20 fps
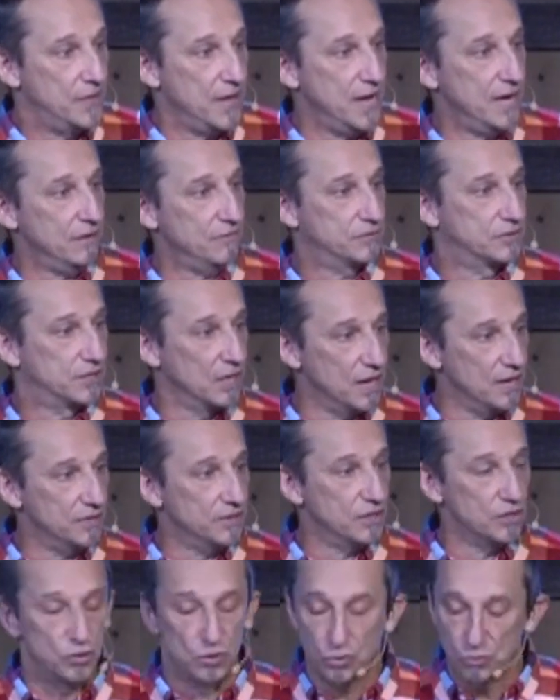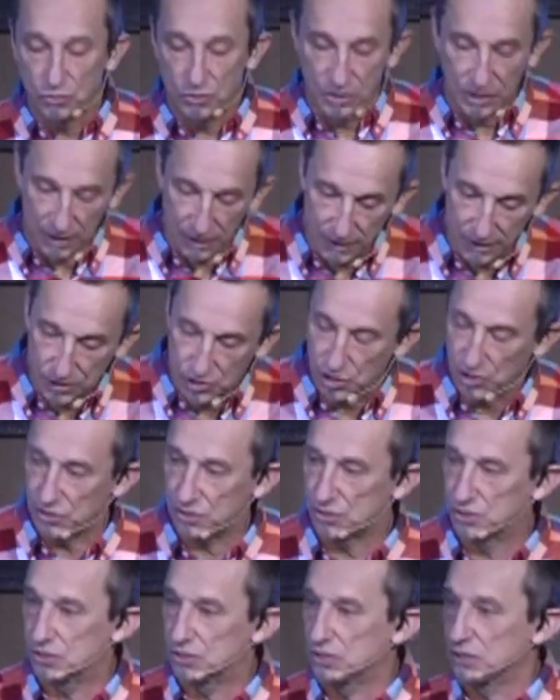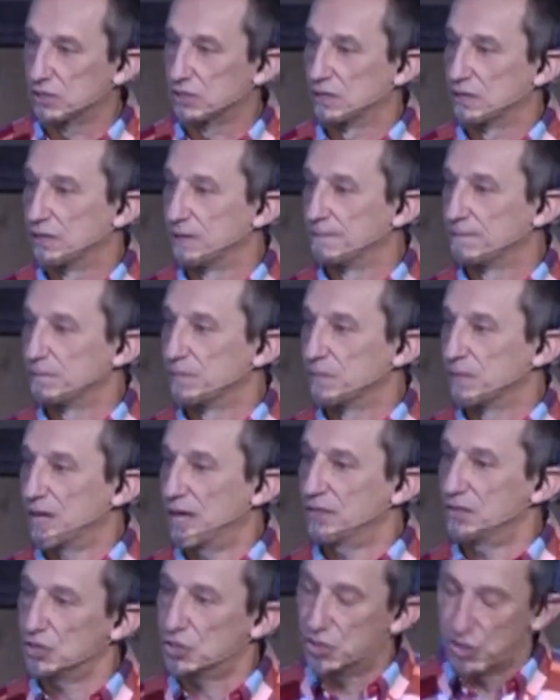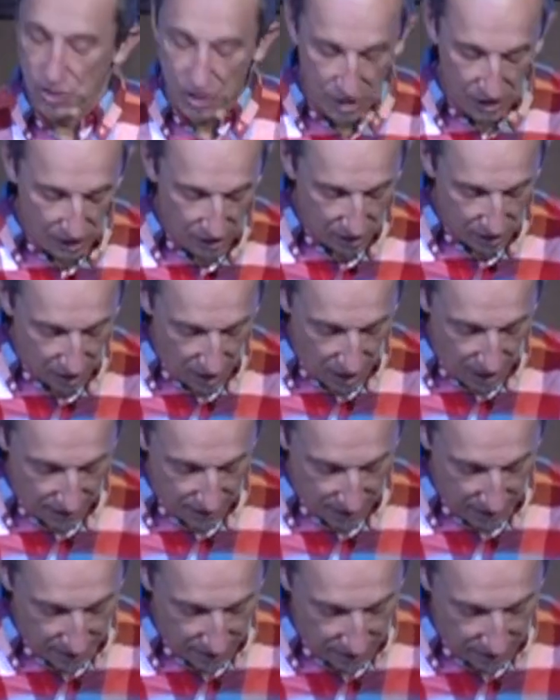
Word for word: they have done the due diligence and the seeking God